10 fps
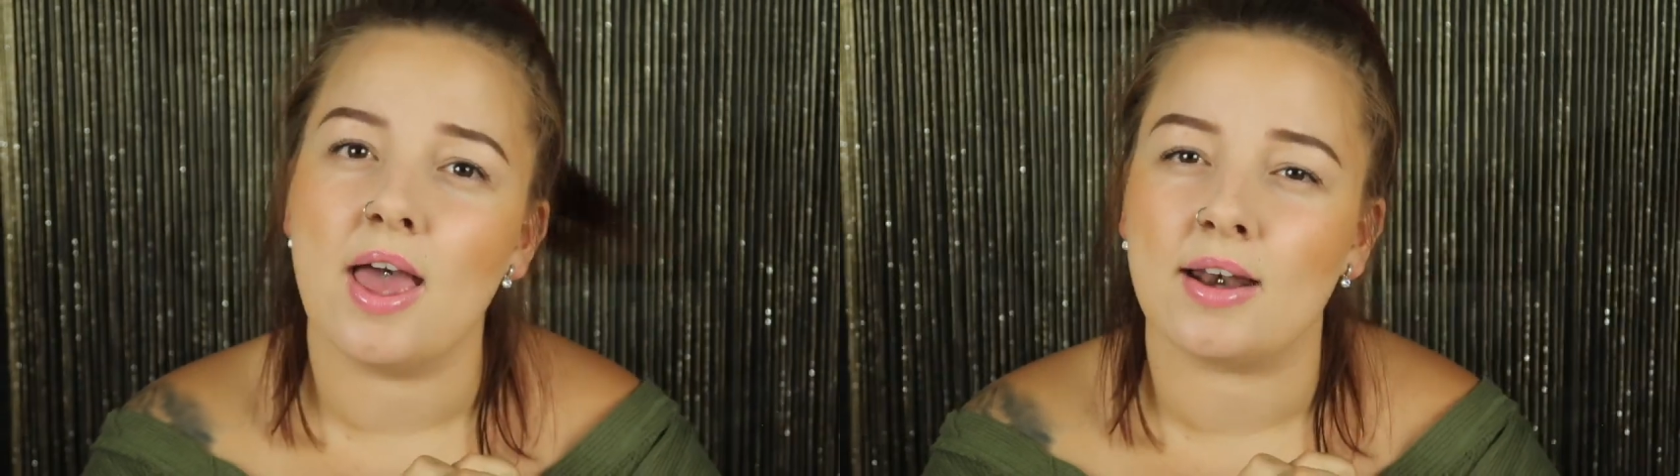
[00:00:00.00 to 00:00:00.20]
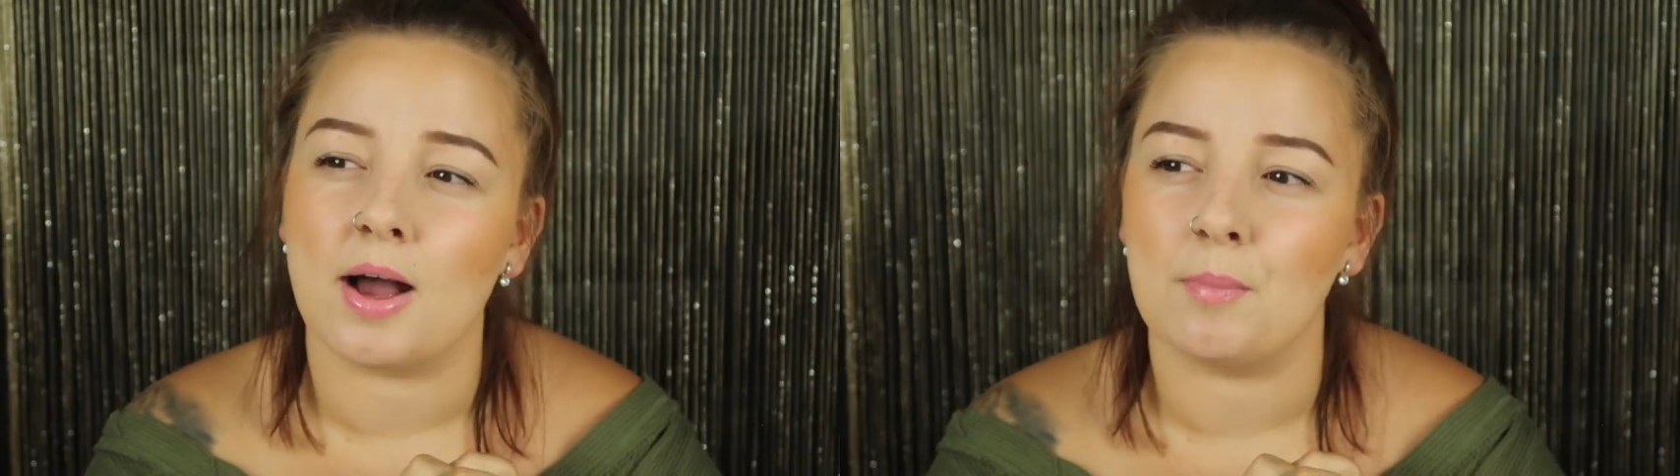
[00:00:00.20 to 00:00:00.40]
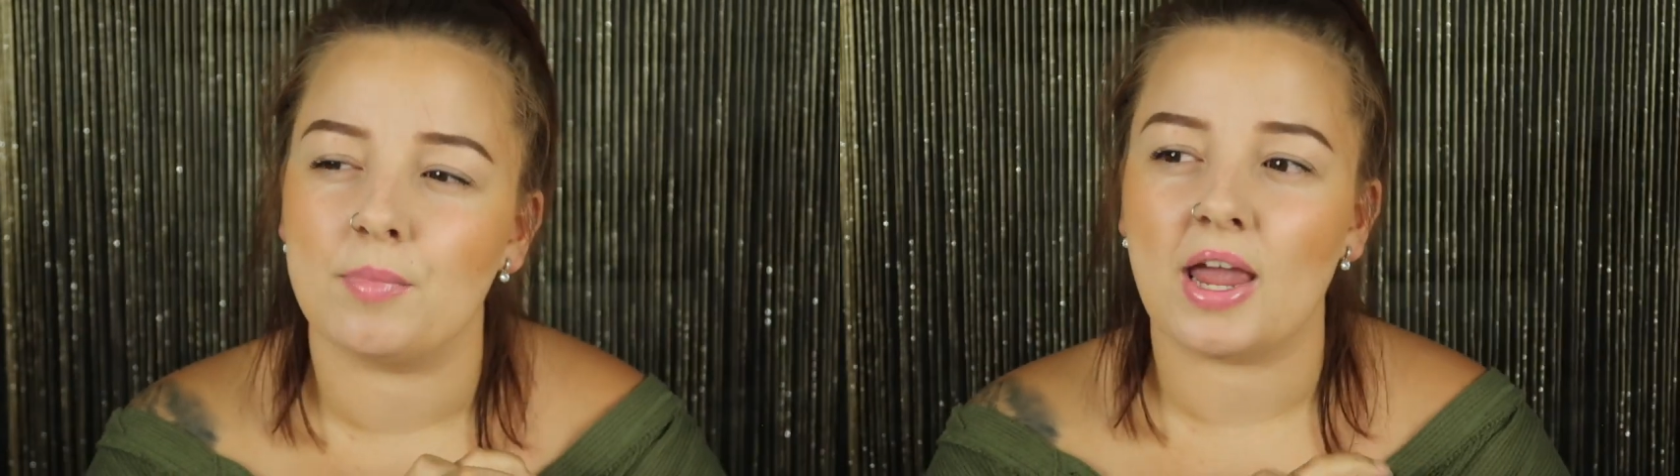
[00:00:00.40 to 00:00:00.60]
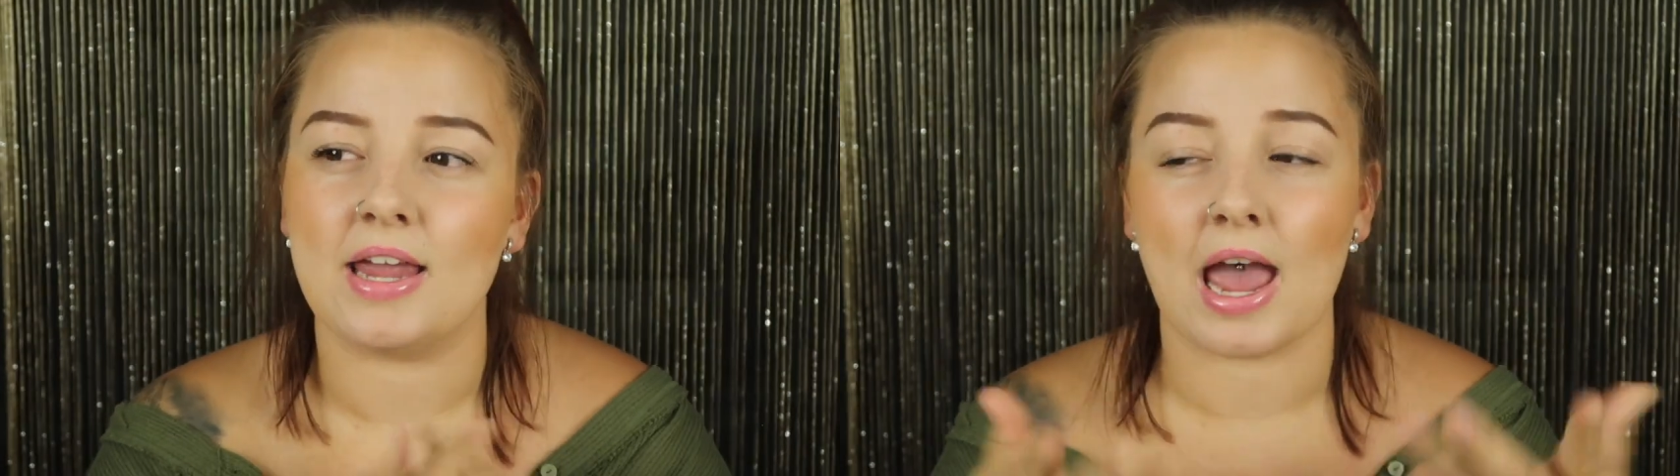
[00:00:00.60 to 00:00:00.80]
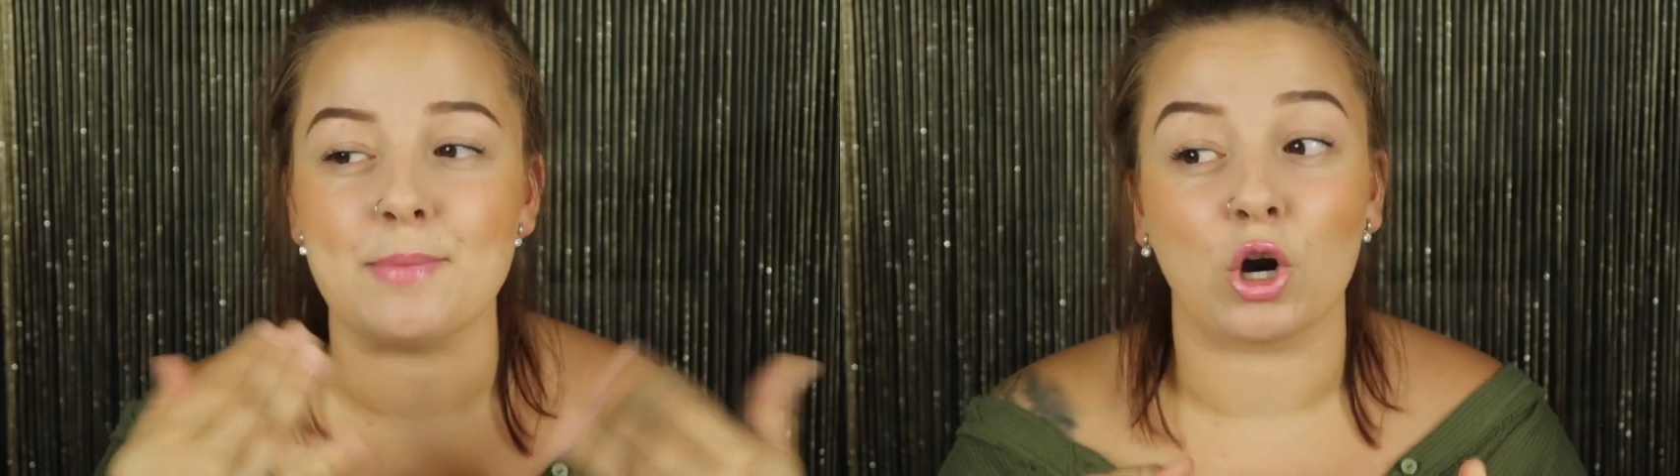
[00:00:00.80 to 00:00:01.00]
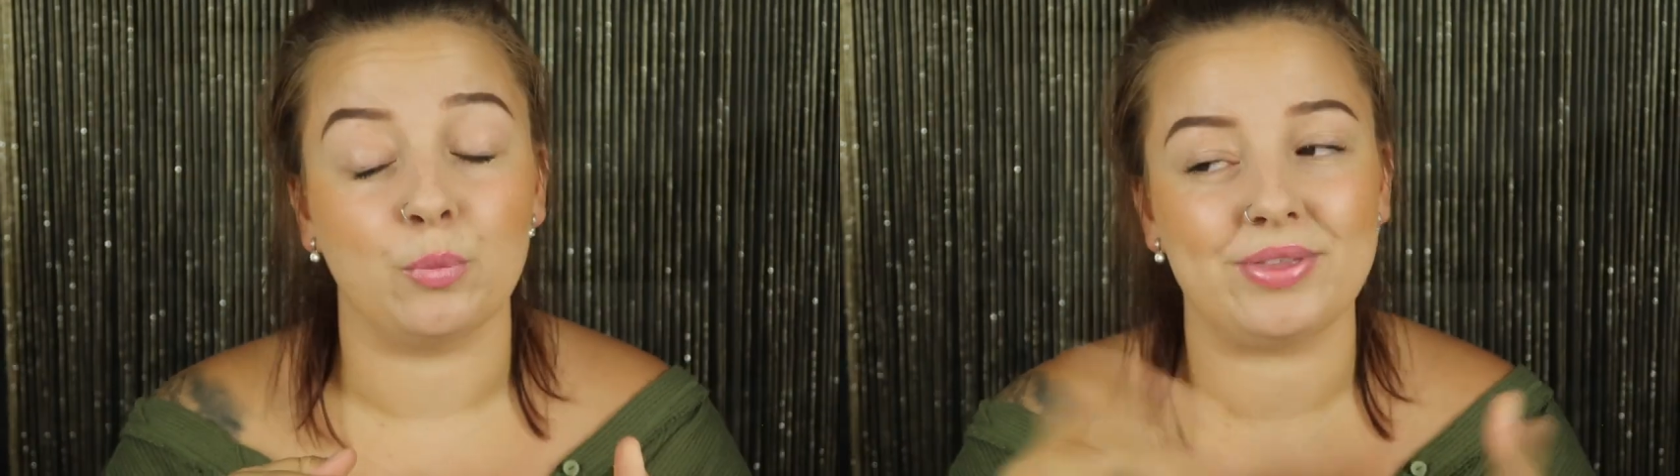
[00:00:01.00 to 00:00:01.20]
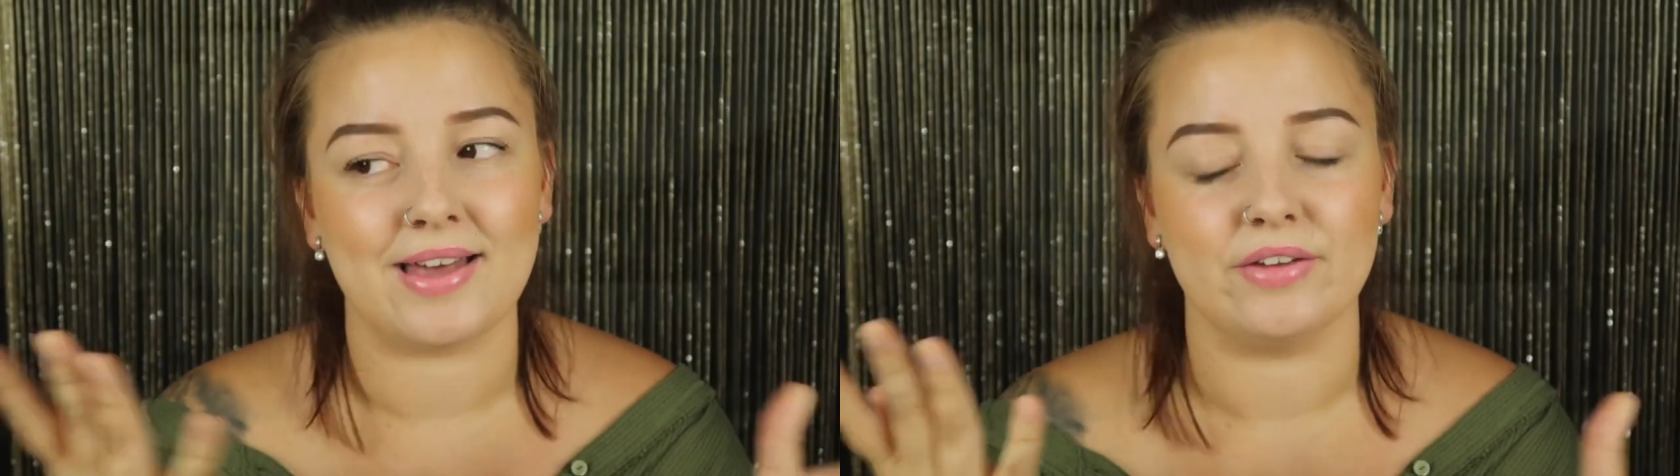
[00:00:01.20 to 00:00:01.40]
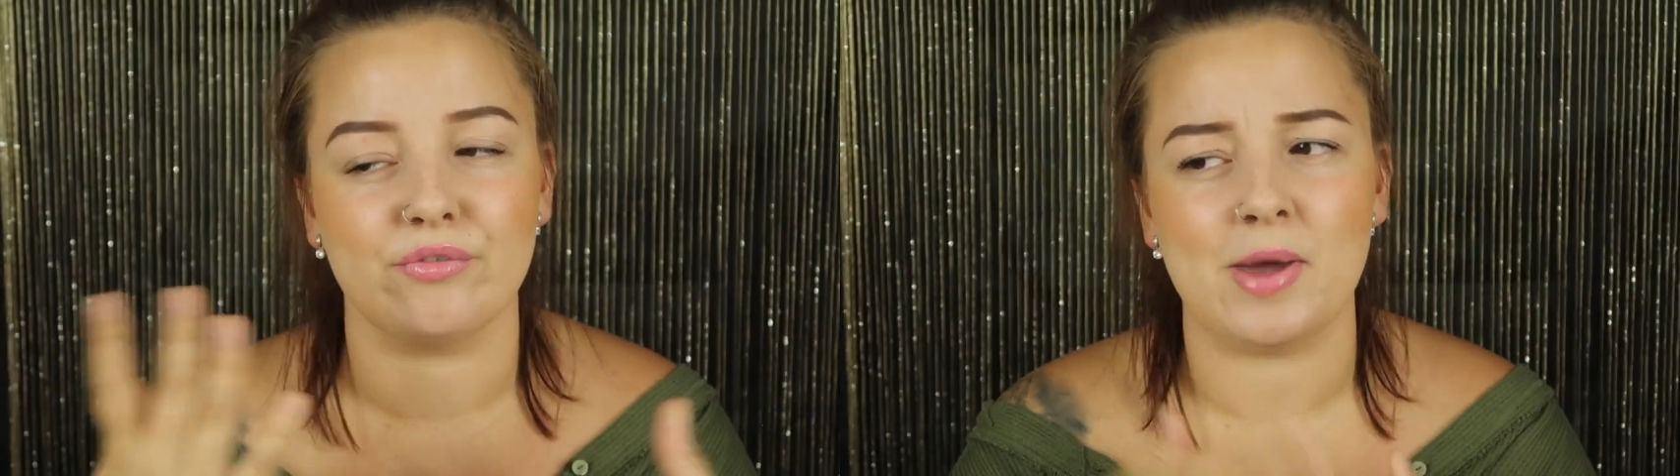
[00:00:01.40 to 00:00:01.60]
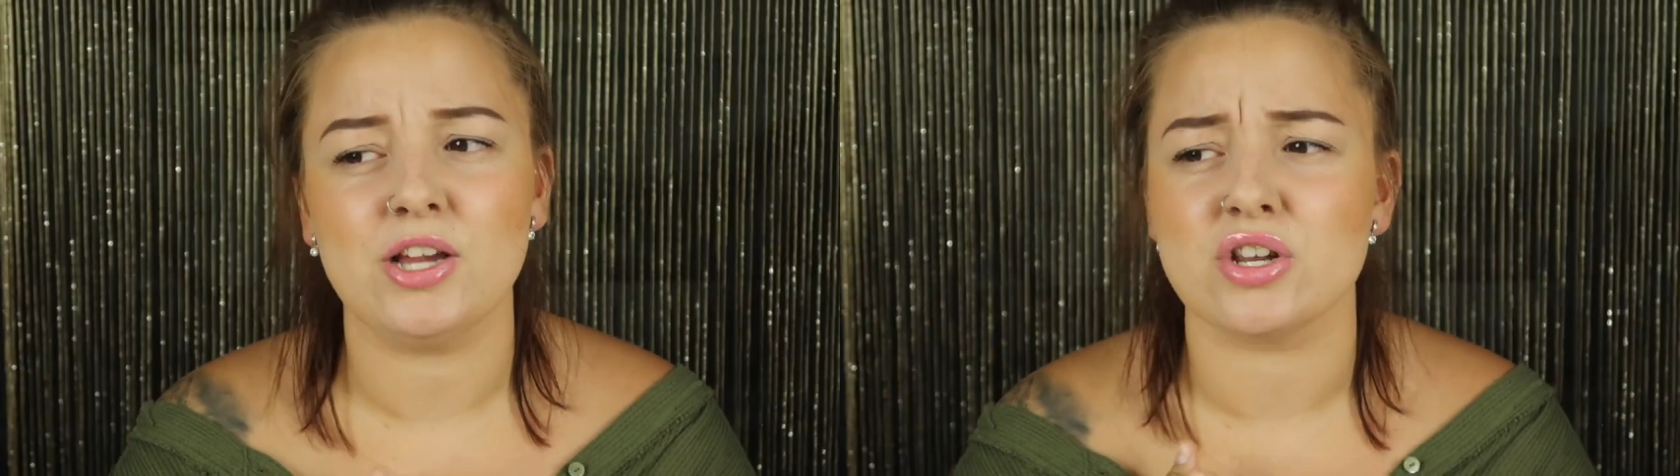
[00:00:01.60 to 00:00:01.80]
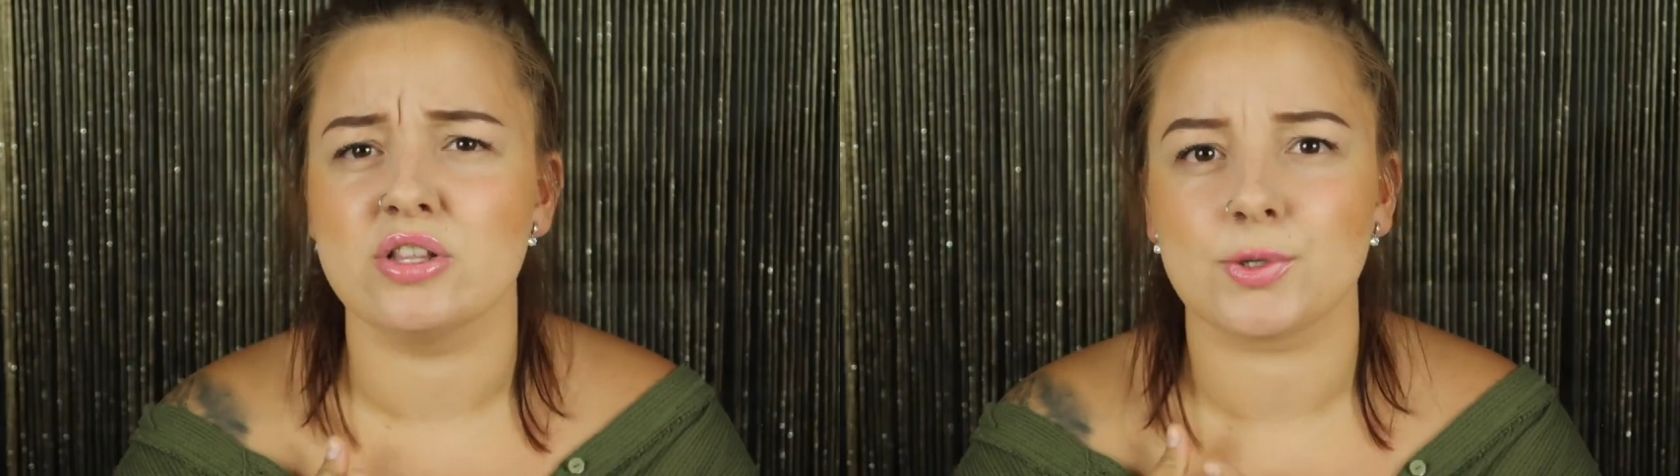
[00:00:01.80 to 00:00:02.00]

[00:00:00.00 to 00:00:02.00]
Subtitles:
and he came home with that information.